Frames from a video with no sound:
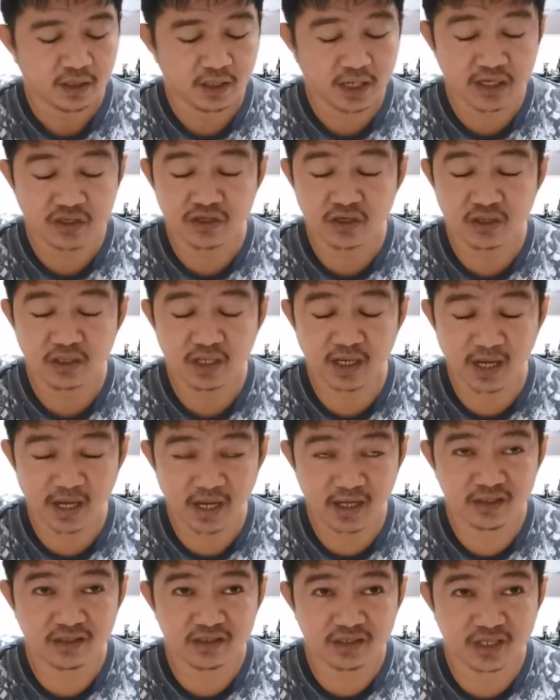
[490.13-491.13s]
it actually
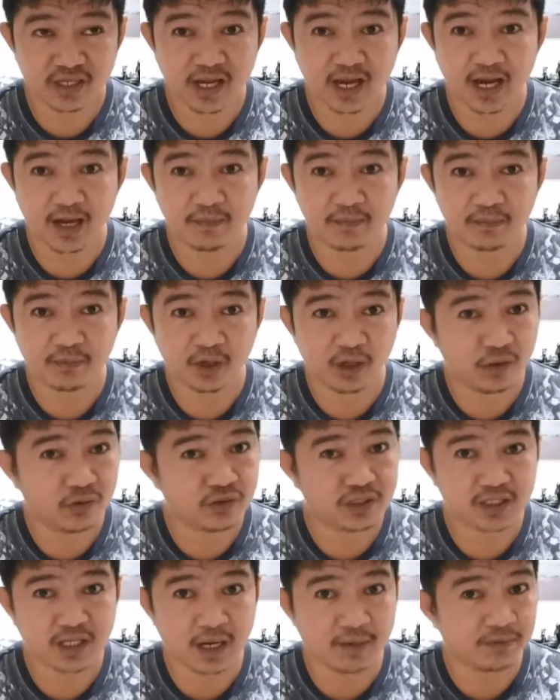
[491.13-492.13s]
ends the app,
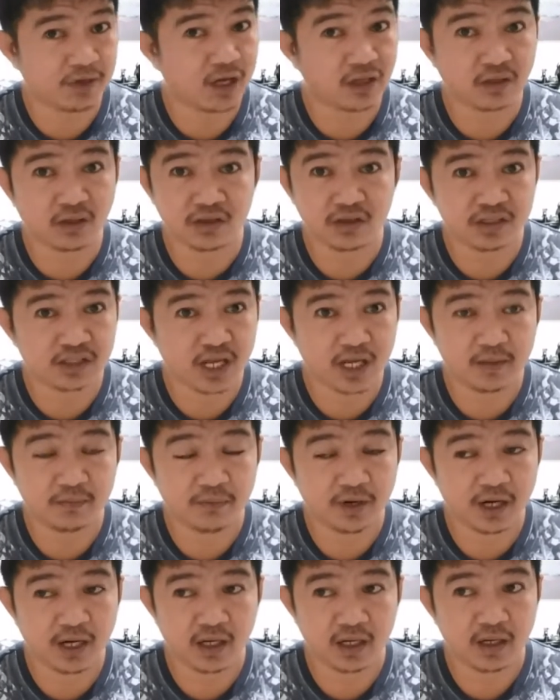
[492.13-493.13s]
closes the app, not on
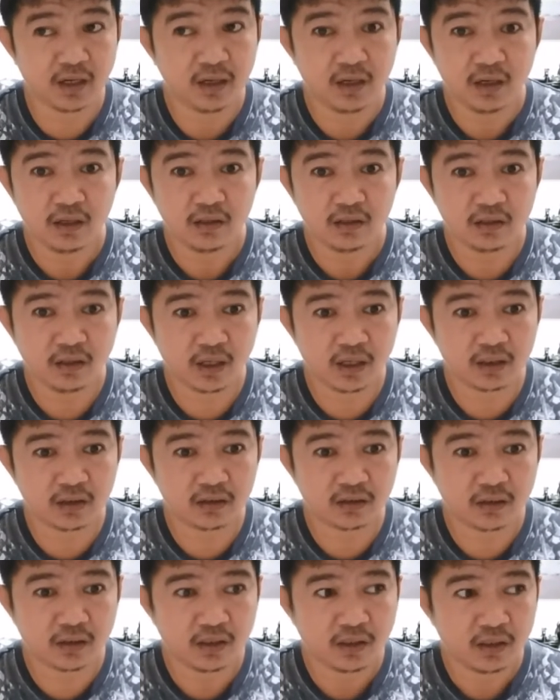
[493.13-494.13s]
standby,
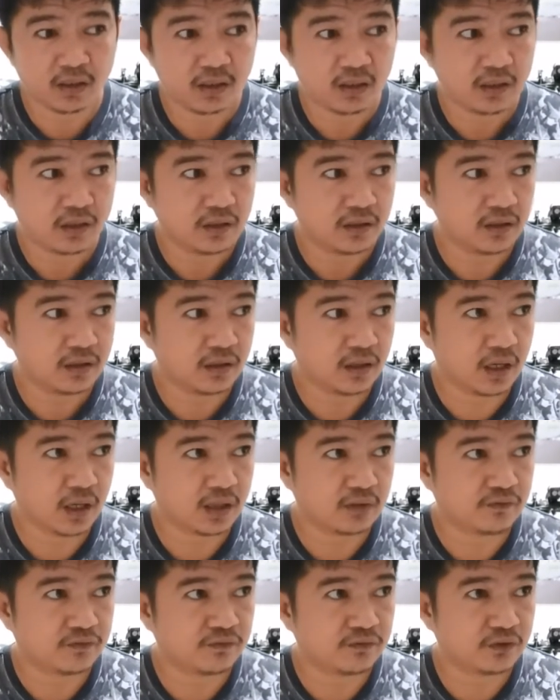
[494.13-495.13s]

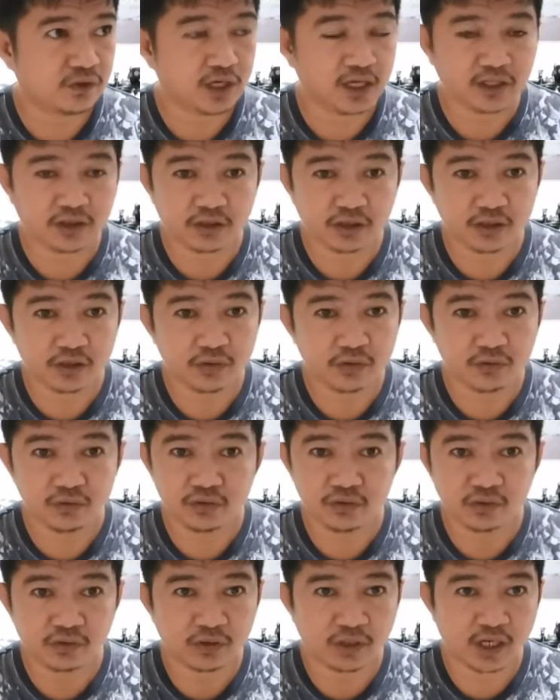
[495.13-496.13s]
not for later
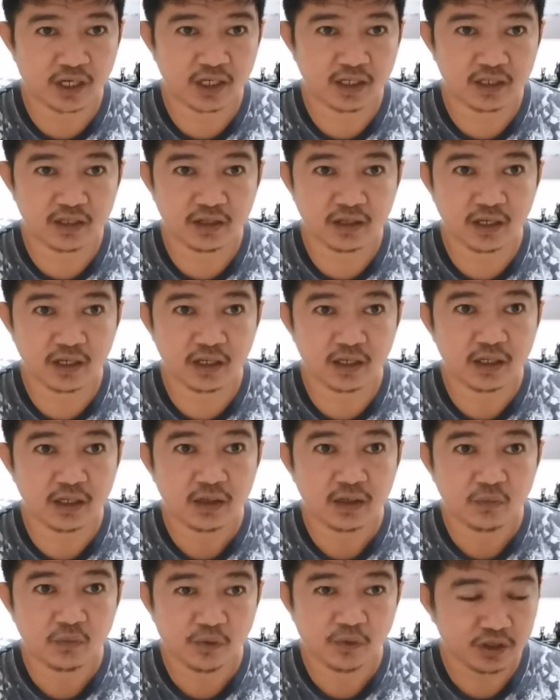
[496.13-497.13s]
use or anything.
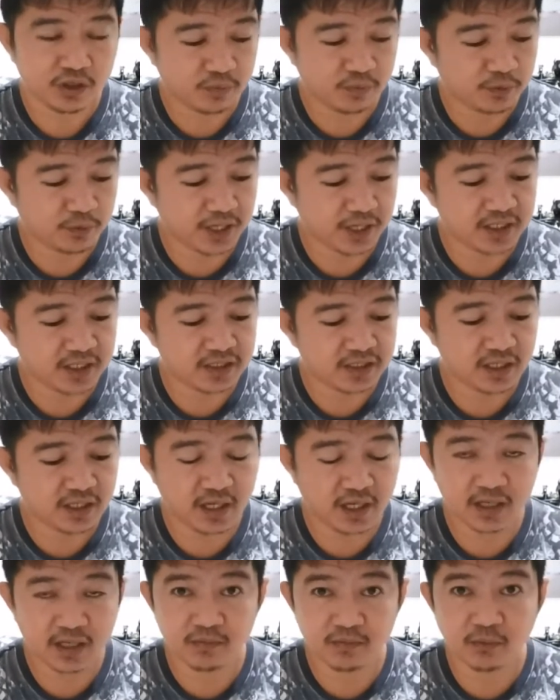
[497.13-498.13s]
When you press the
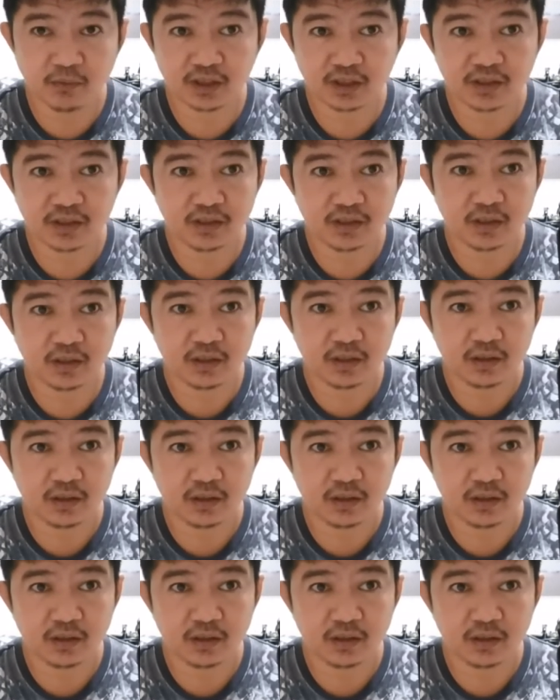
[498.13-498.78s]
end button,